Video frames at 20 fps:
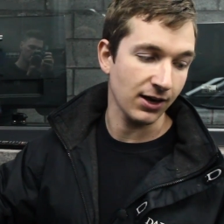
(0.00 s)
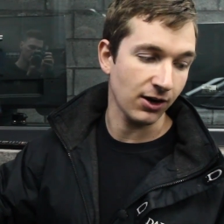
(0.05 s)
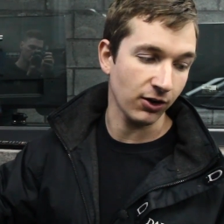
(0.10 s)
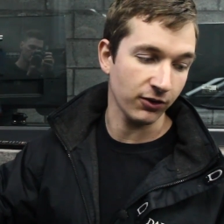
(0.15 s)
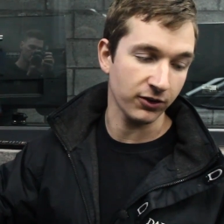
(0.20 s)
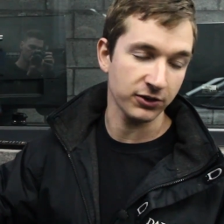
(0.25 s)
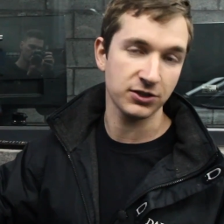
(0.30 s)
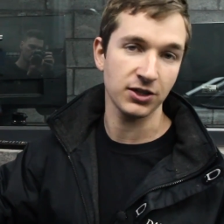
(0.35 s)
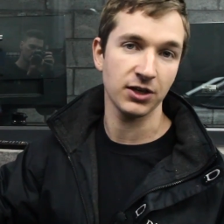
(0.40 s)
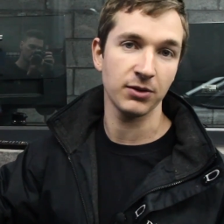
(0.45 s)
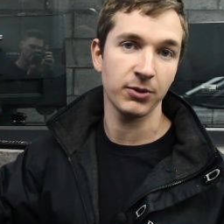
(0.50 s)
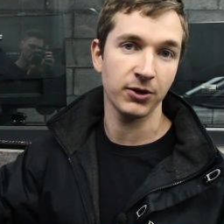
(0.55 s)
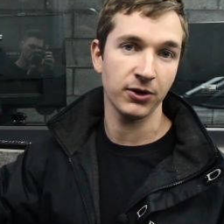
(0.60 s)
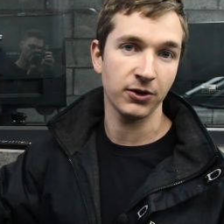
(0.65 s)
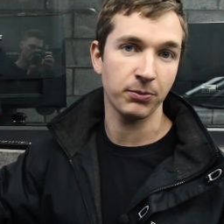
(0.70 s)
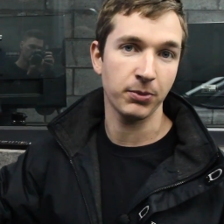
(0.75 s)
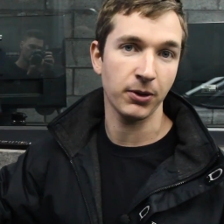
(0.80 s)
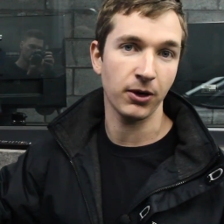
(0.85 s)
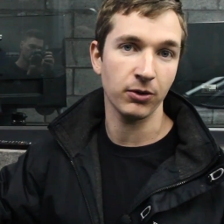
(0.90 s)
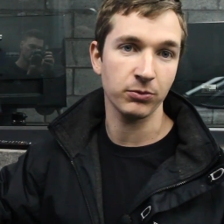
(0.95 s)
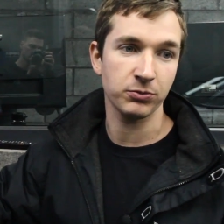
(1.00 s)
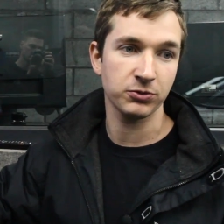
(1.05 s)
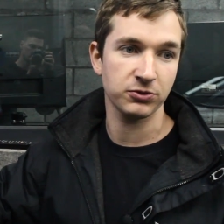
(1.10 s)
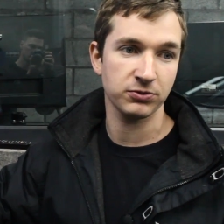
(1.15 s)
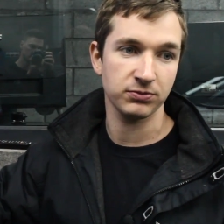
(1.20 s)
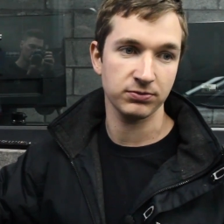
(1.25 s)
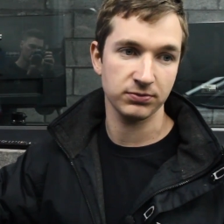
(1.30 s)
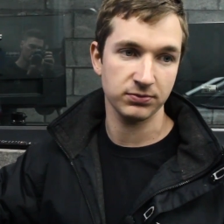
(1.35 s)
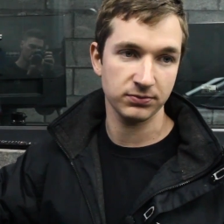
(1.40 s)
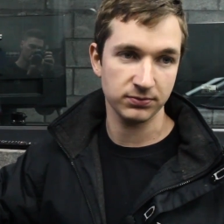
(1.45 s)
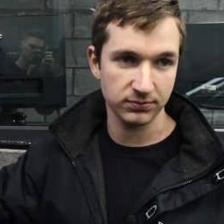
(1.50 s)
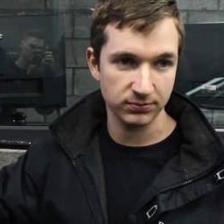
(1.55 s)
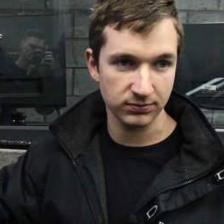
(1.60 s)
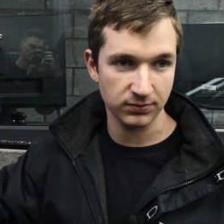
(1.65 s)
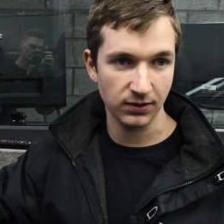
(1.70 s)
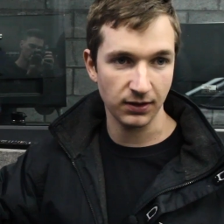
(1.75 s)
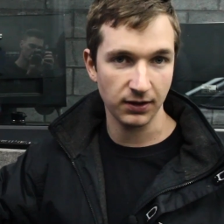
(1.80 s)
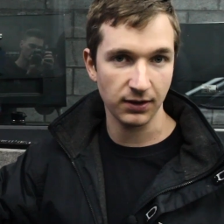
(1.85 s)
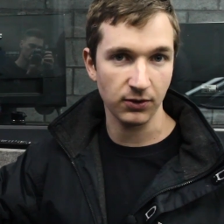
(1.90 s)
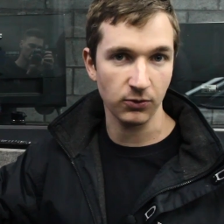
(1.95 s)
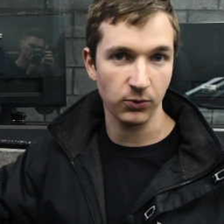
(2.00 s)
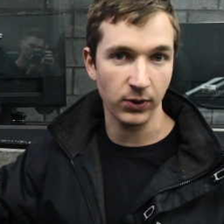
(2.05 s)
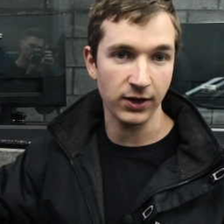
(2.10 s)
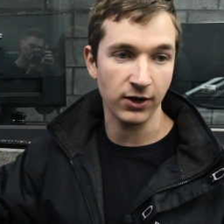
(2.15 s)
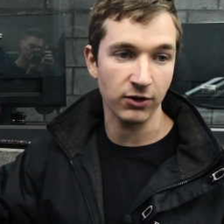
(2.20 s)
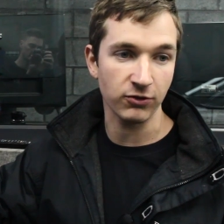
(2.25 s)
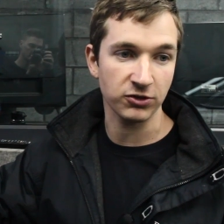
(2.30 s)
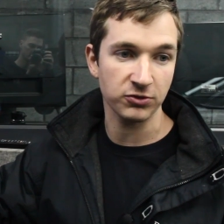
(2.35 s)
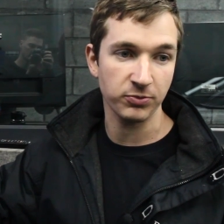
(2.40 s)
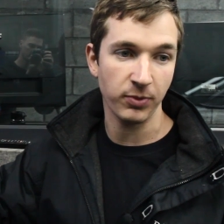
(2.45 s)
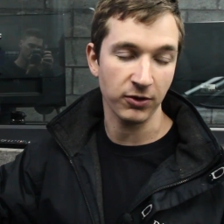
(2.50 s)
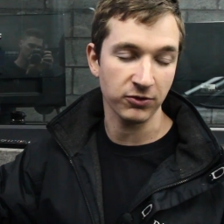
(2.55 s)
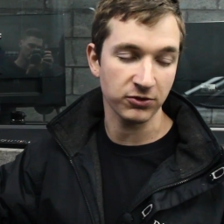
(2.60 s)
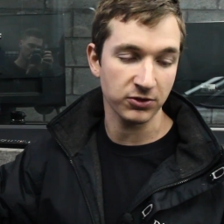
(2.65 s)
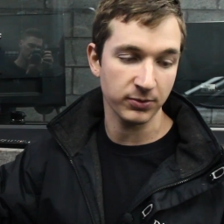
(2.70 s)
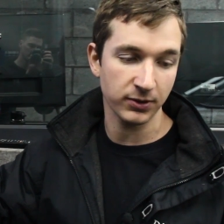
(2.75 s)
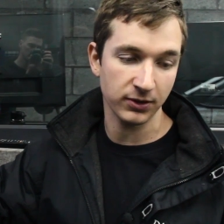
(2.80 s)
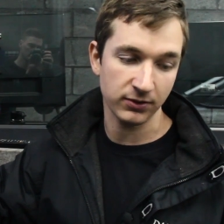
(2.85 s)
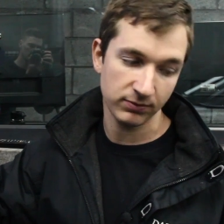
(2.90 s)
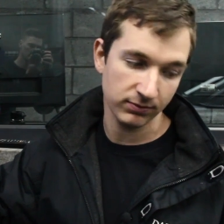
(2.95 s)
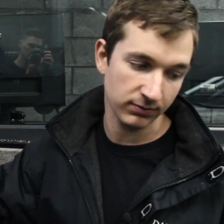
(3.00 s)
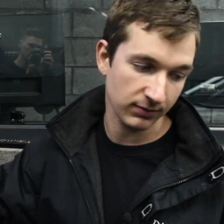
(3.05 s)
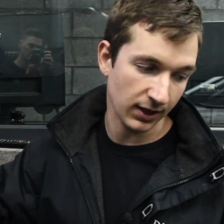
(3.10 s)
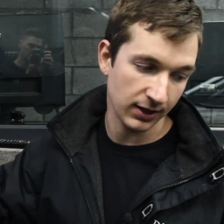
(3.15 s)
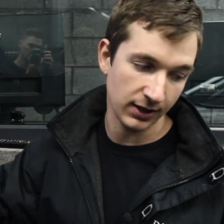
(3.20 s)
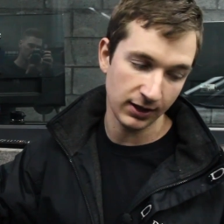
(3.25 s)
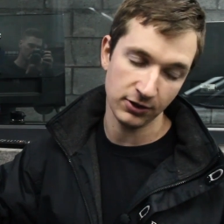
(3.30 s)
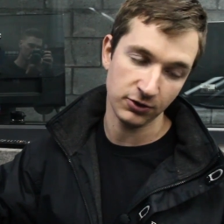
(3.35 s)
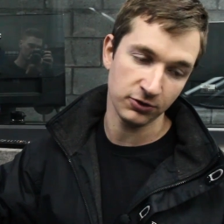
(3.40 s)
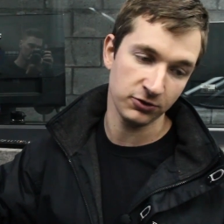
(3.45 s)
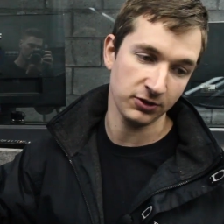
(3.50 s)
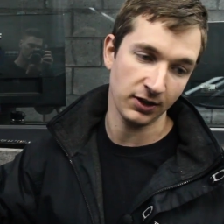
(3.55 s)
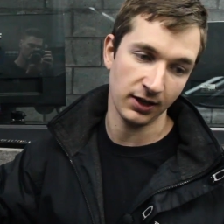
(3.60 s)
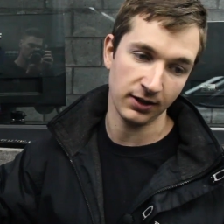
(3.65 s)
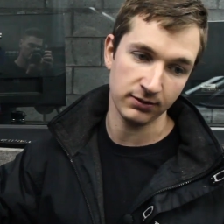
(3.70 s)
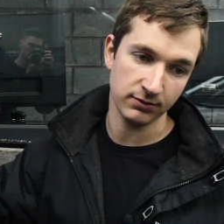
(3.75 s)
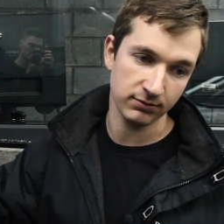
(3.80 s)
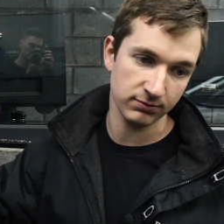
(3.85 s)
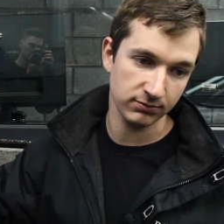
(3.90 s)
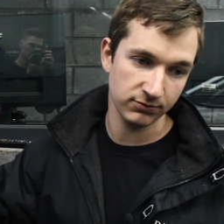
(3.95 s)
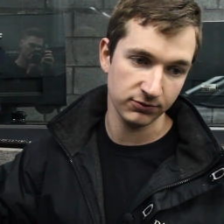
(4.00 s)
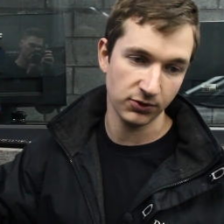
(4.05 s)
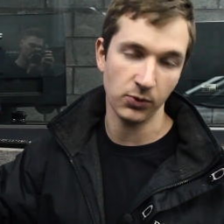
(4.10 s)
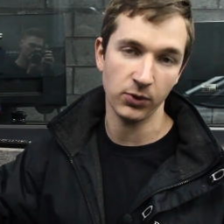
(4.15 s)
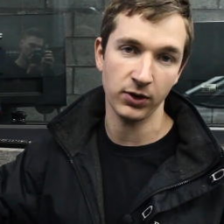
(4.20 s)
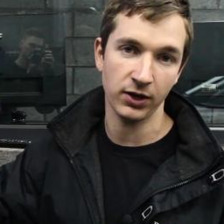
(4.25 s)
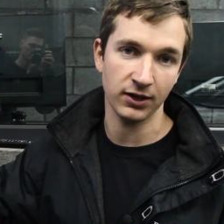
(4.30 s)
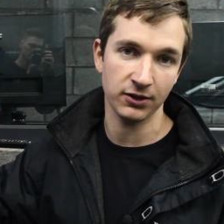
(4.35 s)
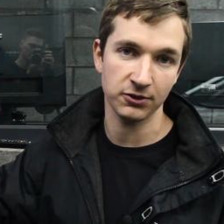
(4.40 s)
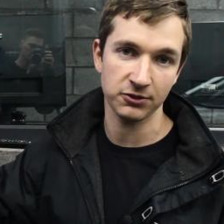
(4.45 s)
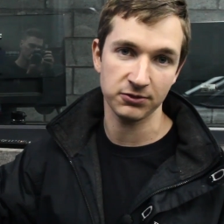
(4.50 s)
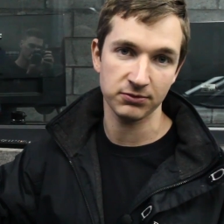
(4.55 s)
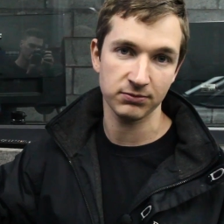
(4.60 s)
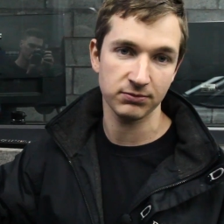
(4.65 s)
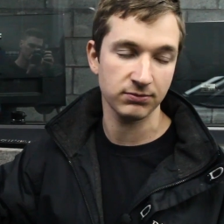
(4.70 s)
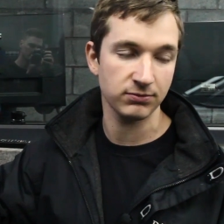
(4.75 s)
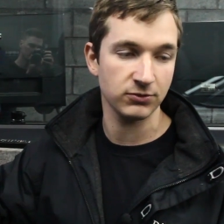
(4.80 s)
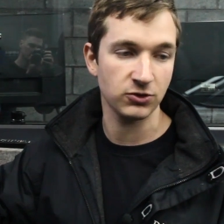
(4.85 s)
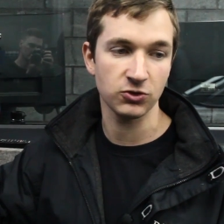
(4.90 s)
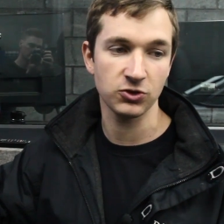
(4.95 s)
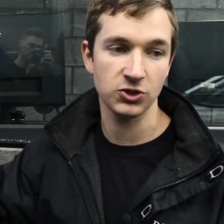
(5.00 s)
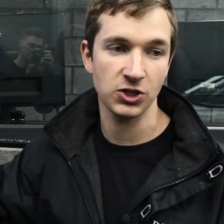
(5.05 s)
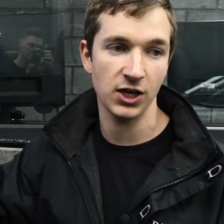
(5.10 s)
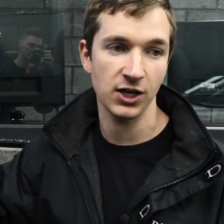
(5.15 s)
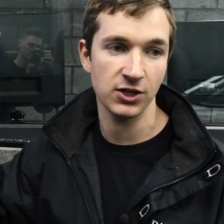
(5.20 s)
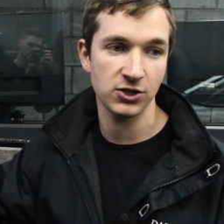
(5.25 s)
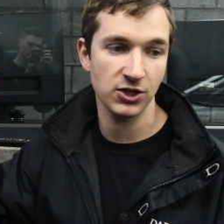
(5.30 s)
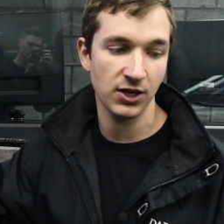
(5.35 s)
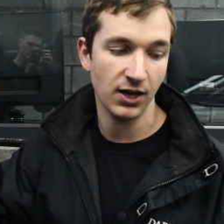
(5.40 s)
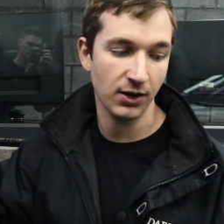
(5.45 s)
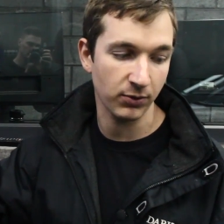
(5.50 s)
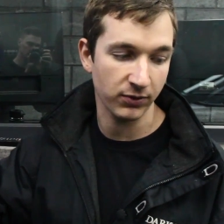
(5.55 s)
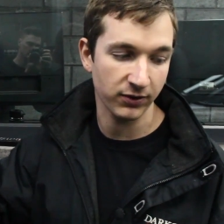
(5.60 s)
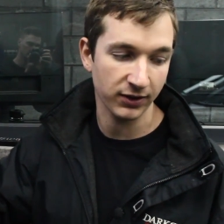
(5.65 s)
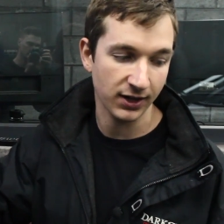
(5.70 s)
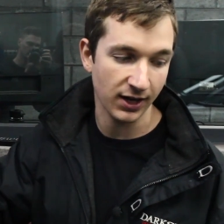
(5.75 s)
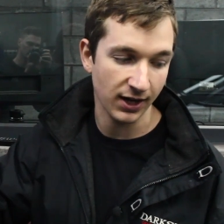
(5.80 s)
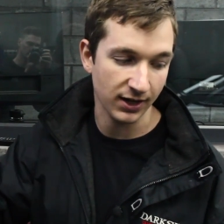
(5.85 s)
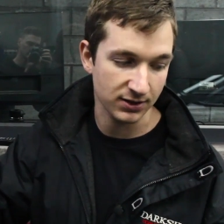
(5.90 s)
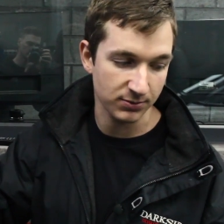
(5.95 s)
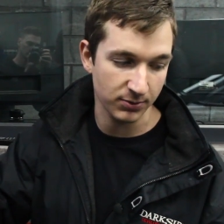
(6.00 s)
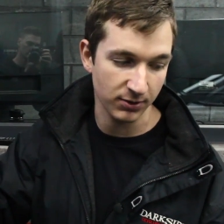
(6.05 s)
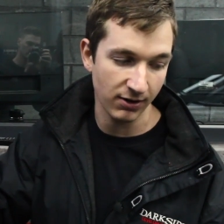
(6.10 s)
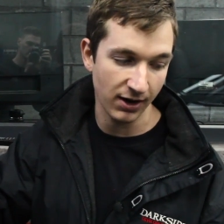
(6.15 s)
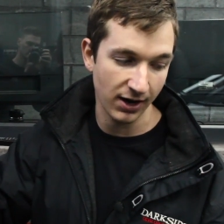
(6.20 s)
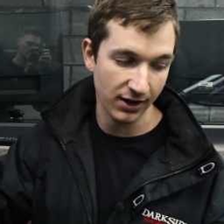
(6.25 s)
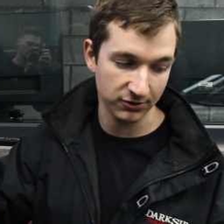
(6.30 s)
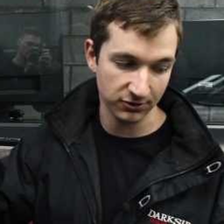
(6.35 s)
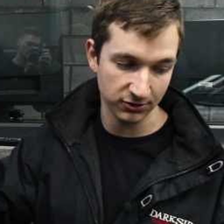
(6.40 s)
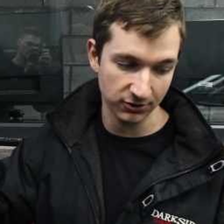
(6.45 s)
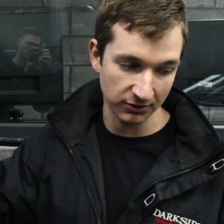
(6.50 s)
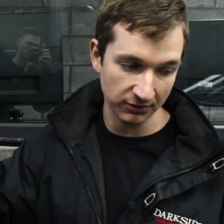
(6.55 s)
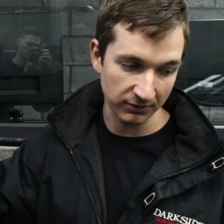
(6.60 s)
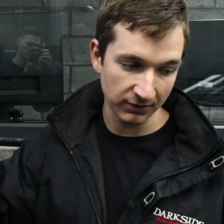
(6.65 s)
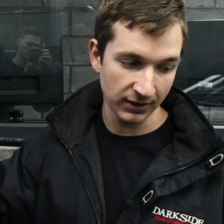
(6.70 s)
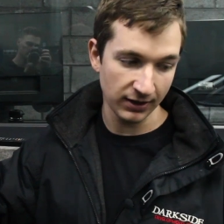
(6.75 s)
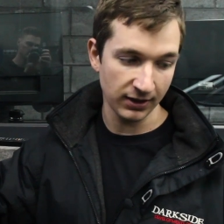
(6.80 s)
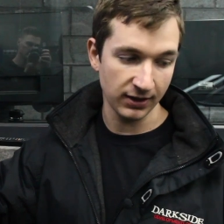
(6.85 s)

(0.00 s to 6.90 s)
or the turbo pops, we're not responsible. And he just said, for what it is, just change it. I want the car to be right, so